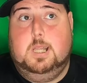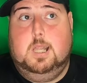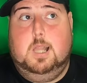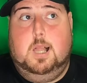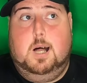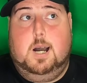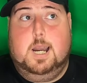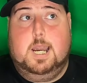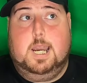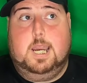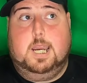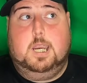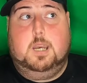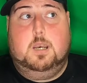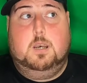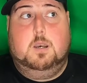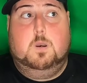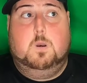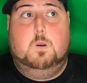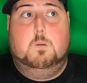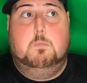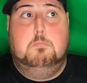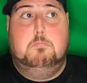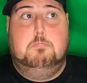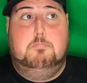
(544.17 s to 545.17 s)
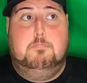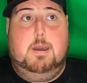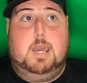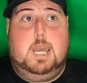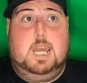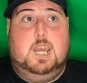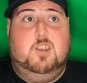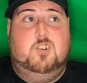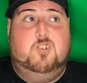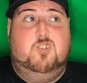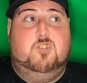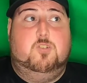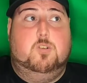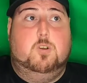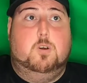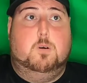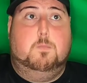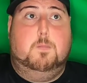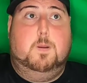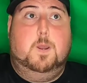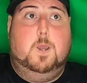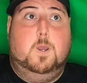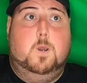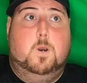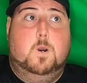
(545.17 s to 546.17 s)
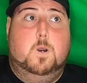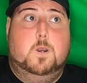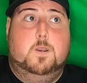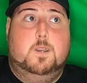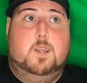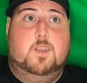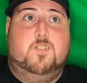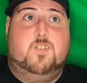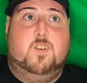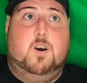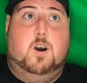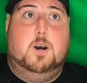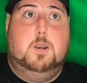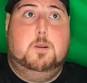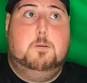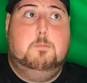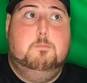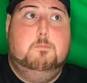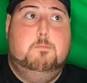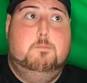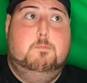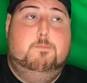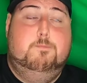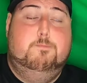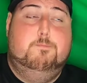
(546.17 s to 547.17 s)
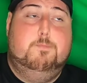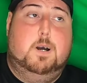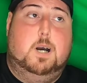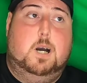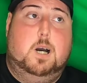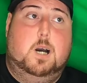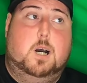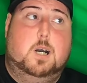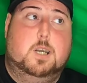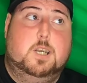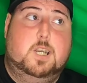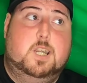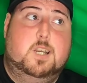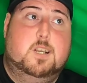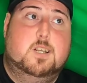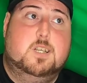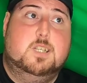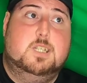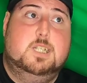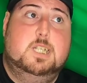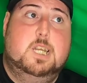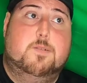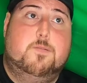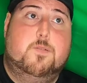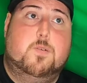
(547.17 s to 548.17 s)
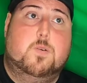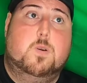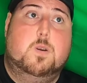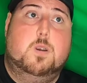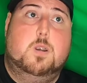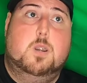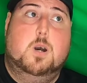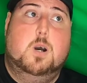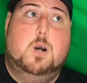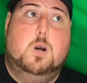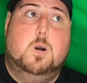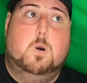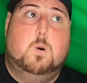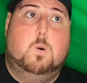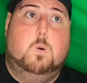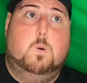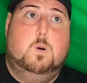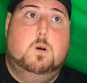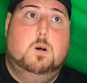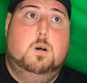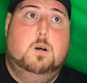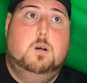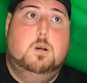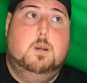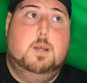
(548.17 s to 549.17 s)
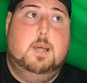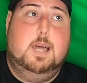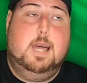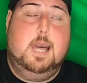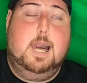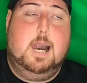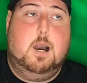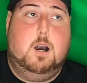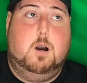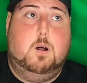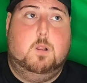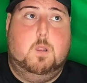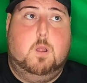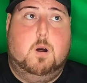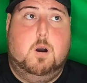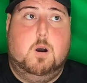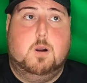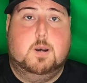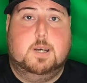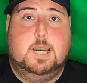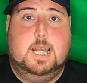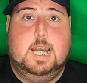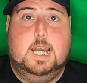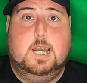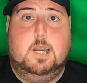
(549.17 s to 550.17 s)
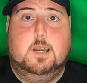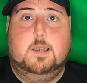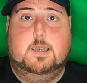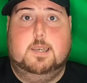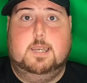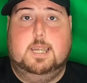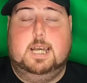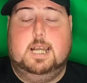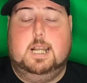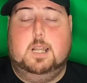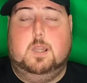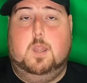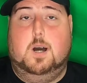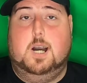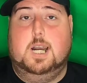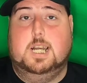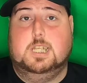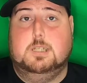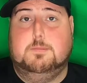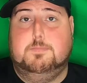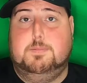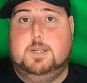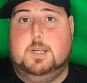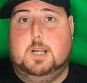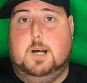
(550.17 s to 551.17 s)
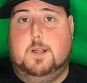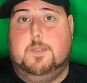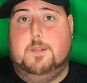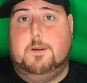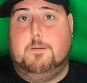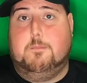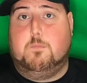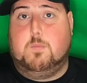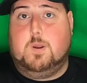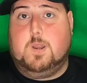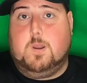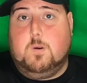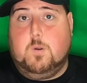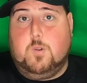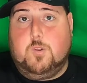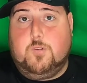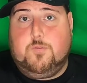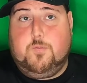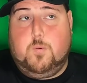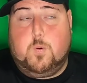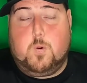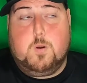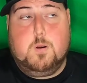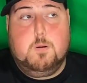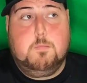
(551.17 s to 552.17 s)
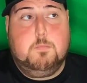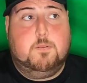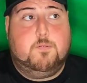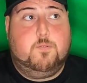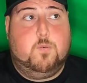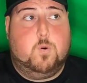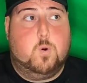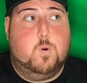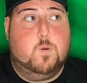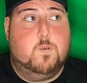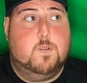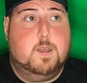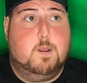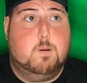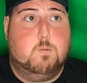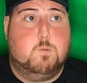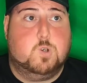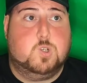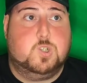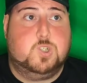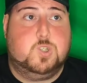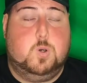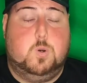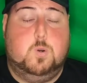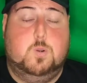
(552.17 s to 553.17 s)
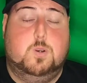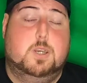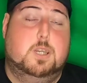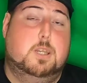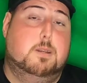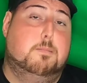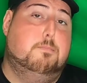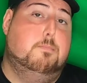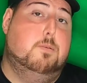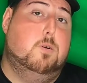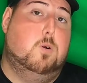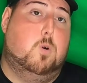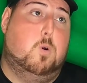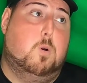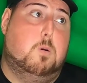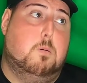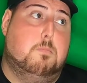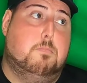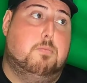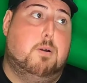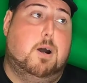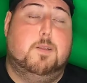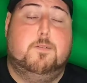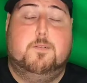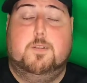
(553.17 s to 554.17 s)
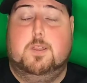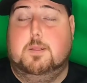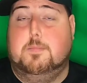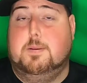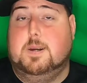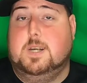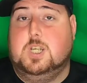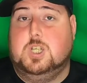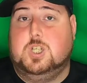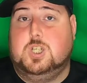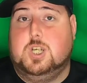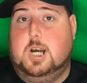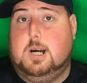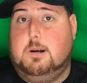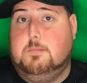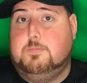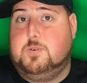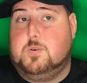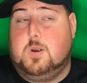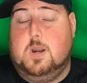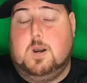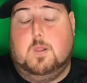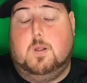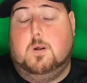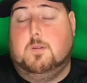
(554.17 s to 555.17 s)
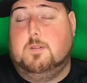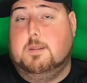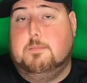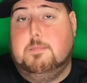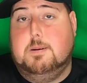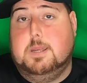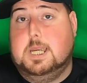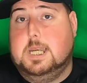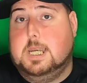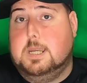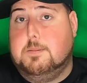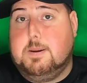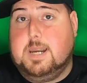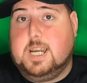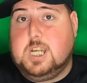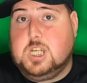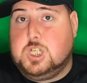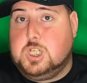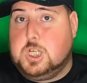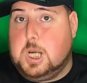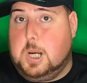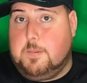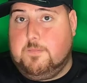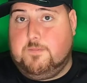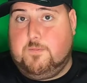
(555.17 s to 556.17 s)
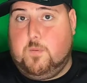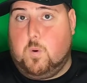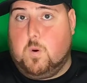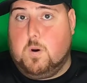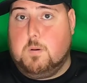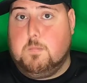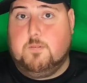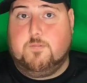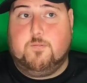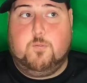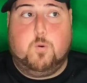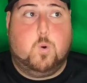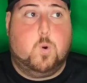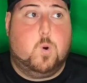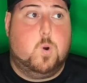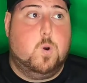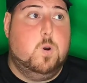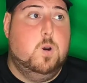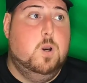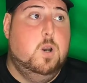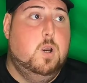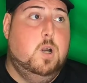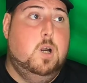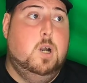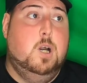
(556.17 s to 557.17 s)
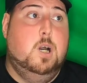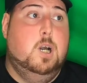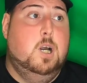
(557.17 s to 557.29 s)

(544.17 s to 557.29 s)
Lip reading: of the line may still be good that's on them. You just never know how long that line's been on them reels for before they were sold or brought to the bait shops, or how long they've been in the bait shop for before